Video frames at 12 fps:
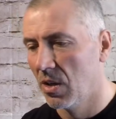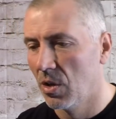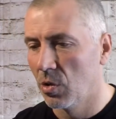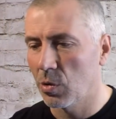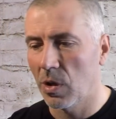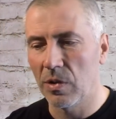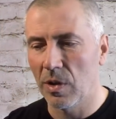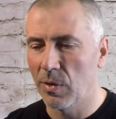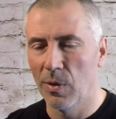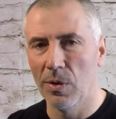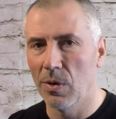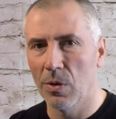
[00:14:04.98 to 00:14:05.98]
So I said,
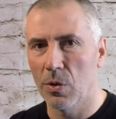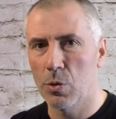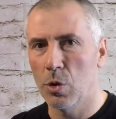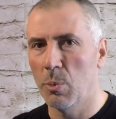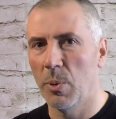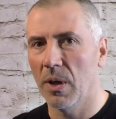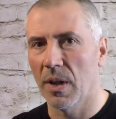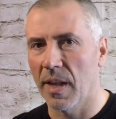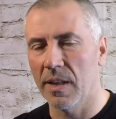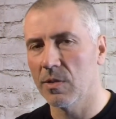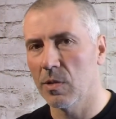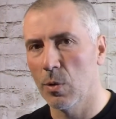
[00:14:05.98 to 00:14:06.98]
no, it should be
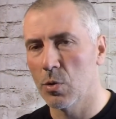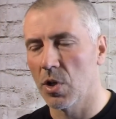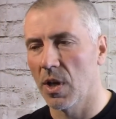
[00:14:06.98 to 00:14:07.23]
another solution.